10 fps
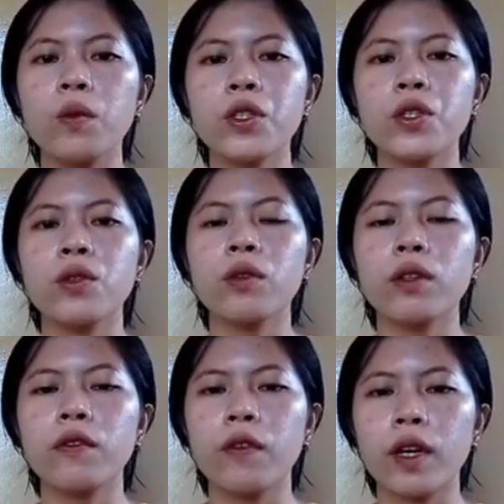which took
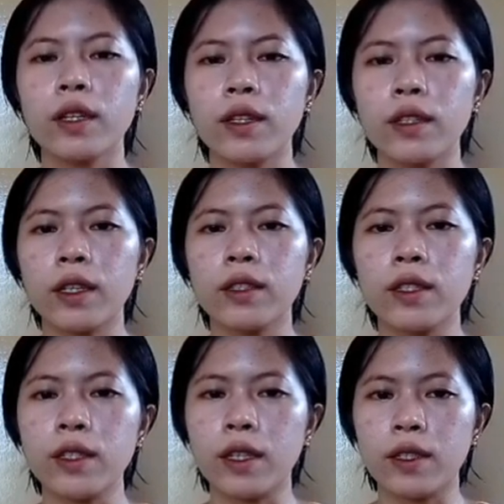effect in
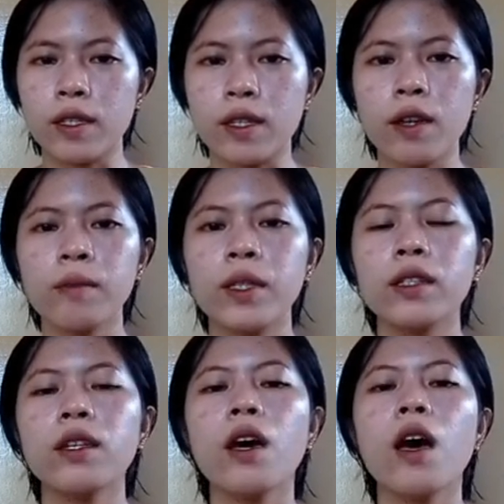1997,